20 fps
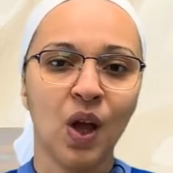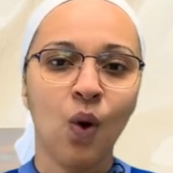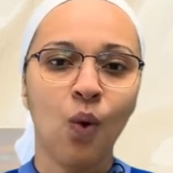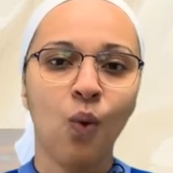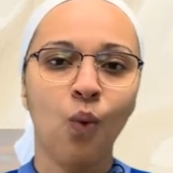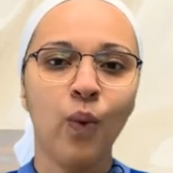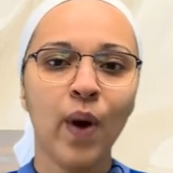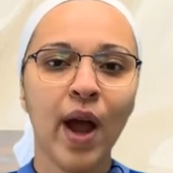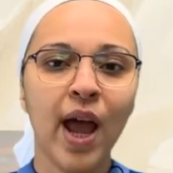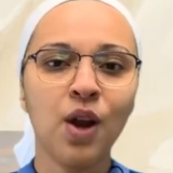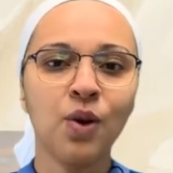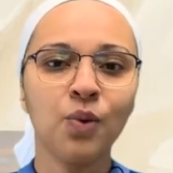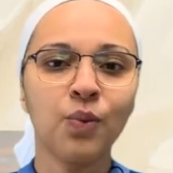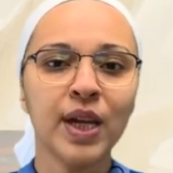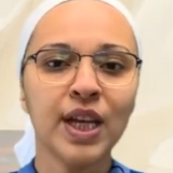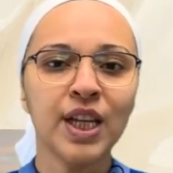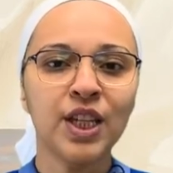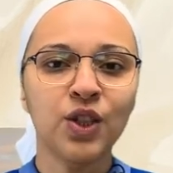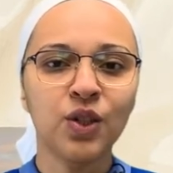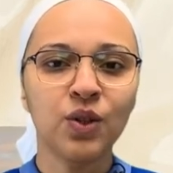When
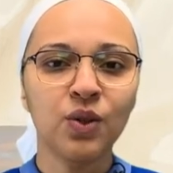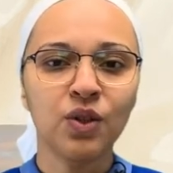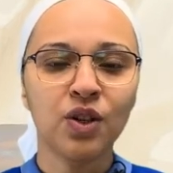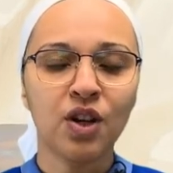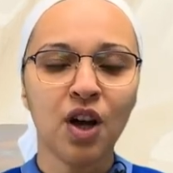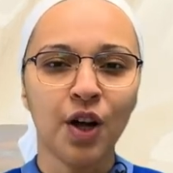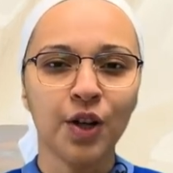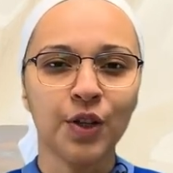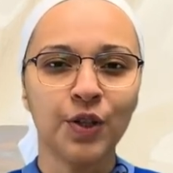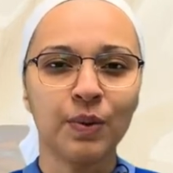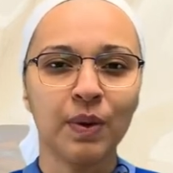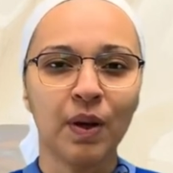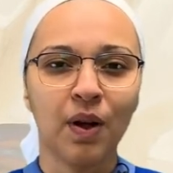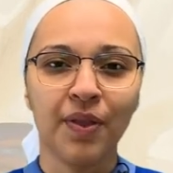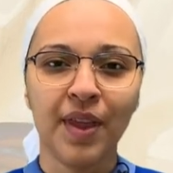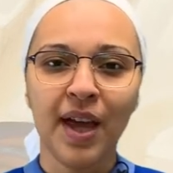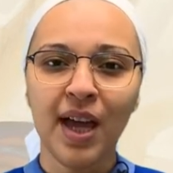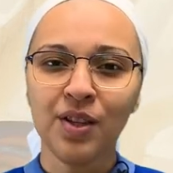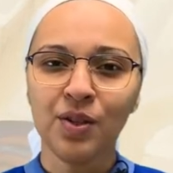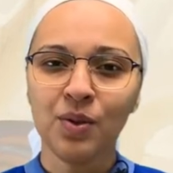we do God's will,
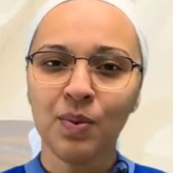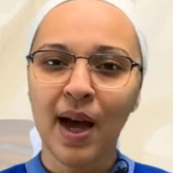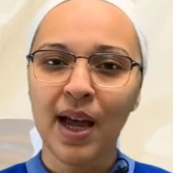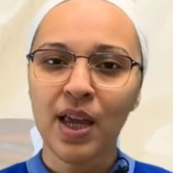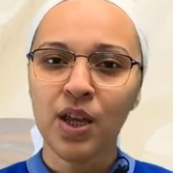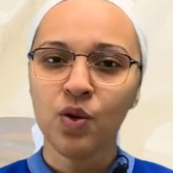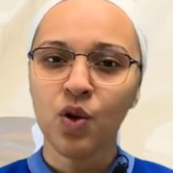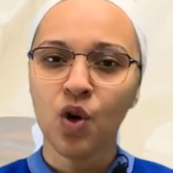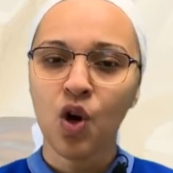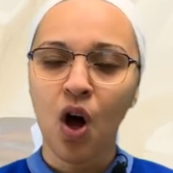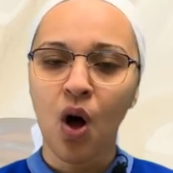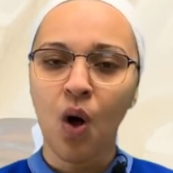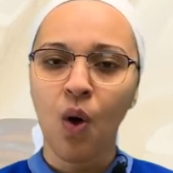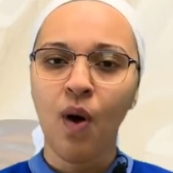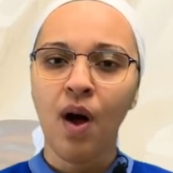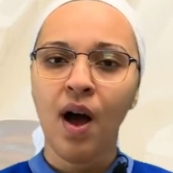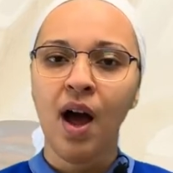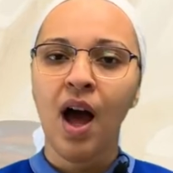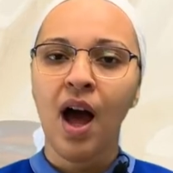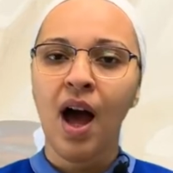that's why you
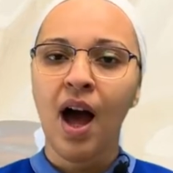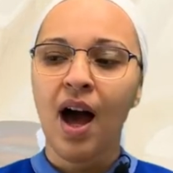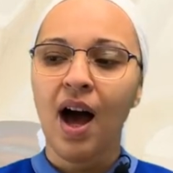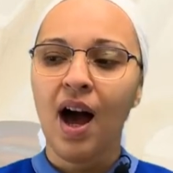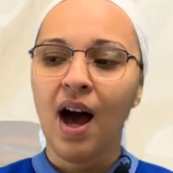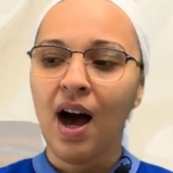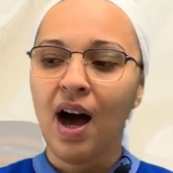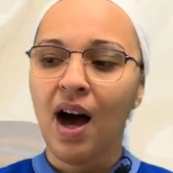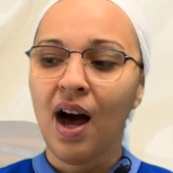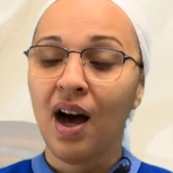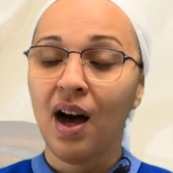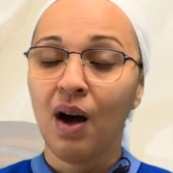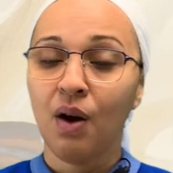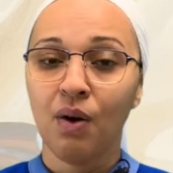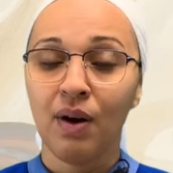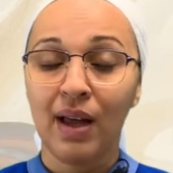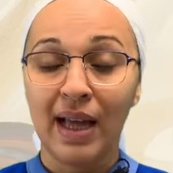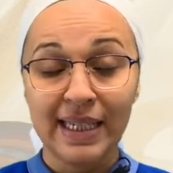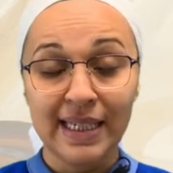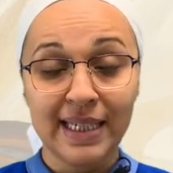call a,
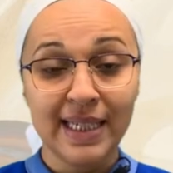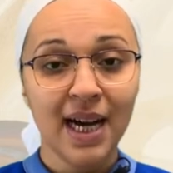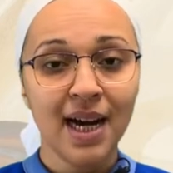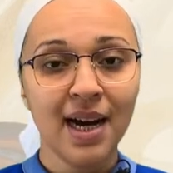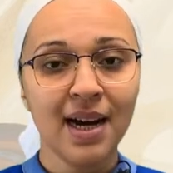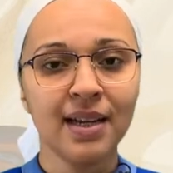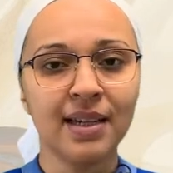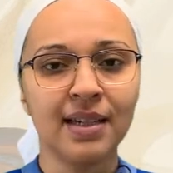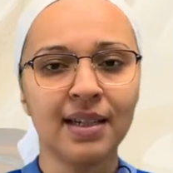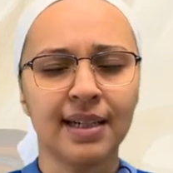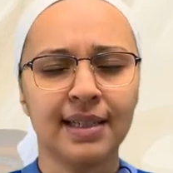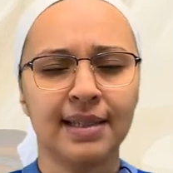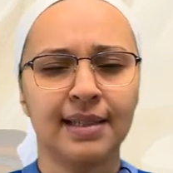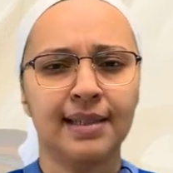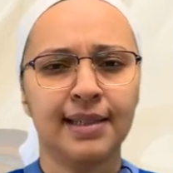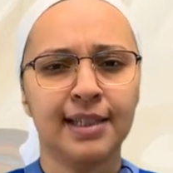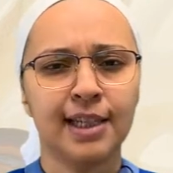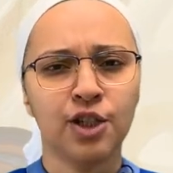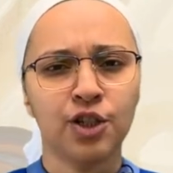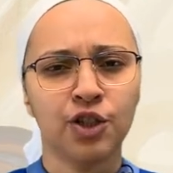a, nun a
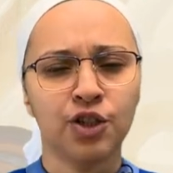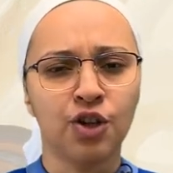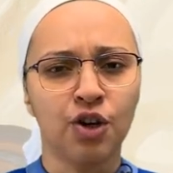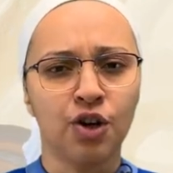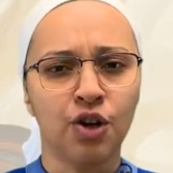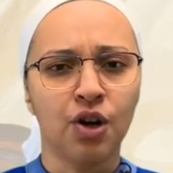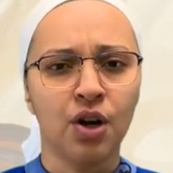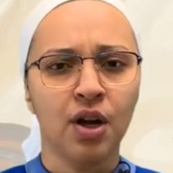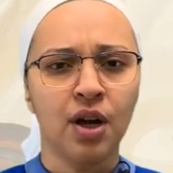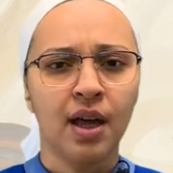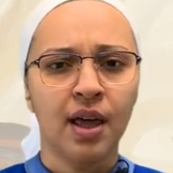sister,